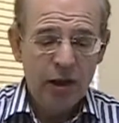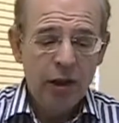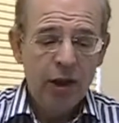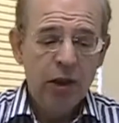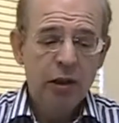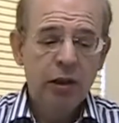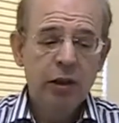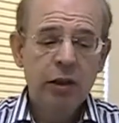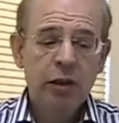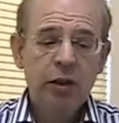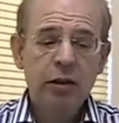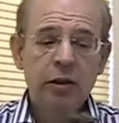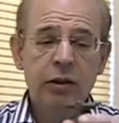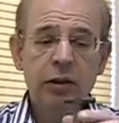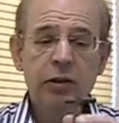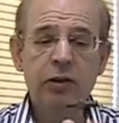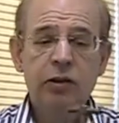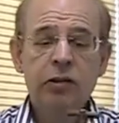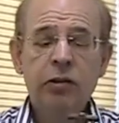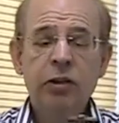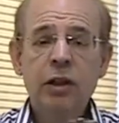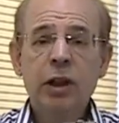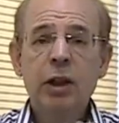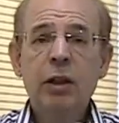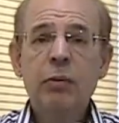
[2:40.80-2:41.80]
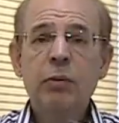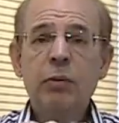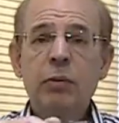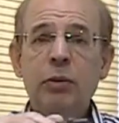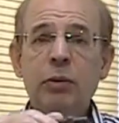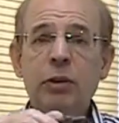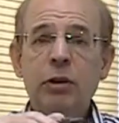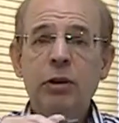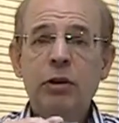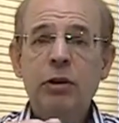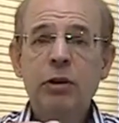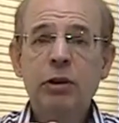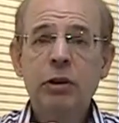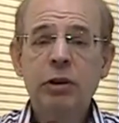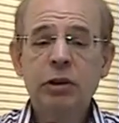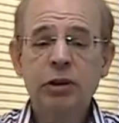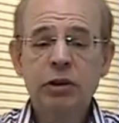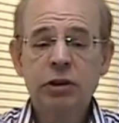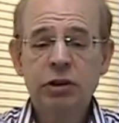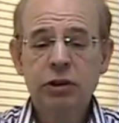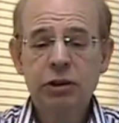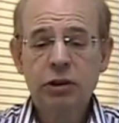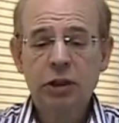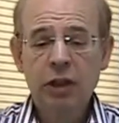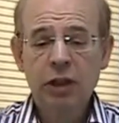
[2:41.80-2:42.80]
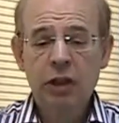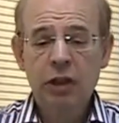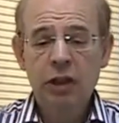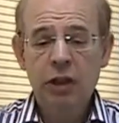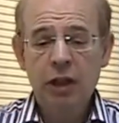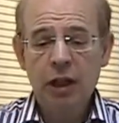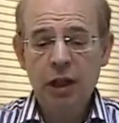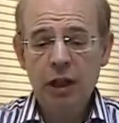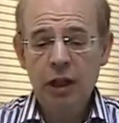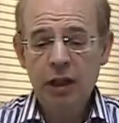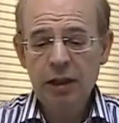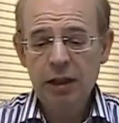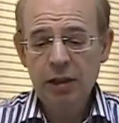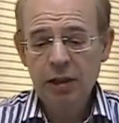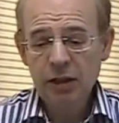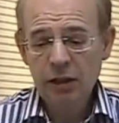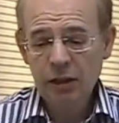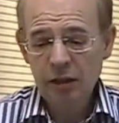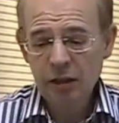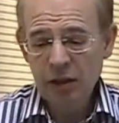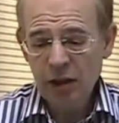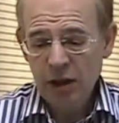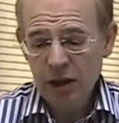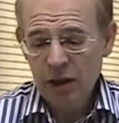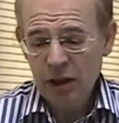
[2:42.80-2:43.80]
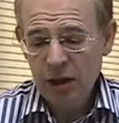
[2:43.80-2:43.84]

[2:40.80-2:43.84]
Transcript: This type with the crutch handle,